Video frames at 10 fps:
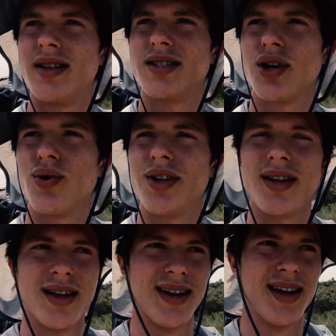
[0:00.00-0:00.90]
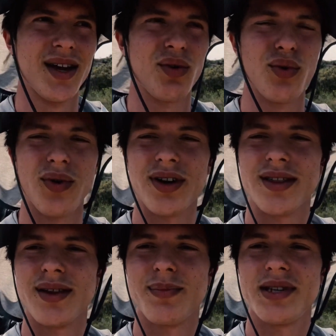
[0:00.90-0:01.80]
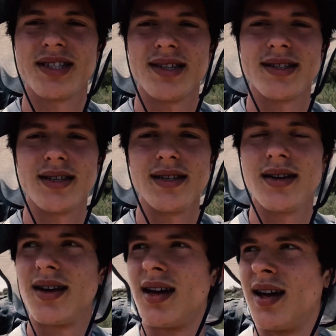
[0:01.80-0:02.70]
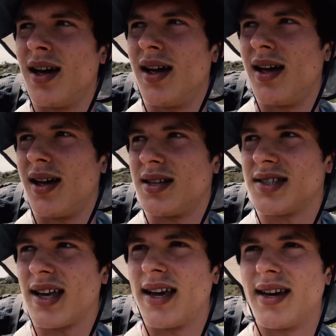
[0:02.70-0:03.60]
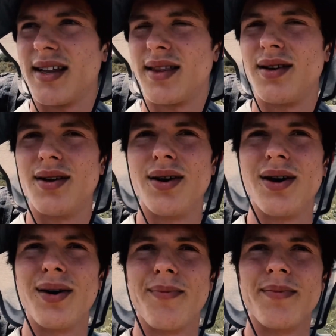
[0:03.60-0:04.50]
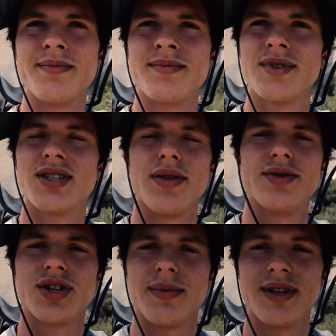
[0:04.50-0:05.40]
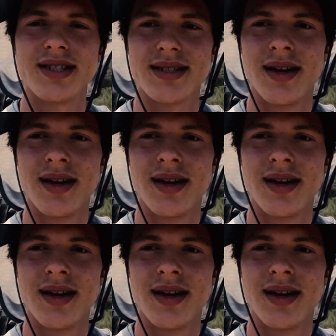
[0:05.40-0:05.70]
and Tony, who were running the P C T stand at the um, southern terminus.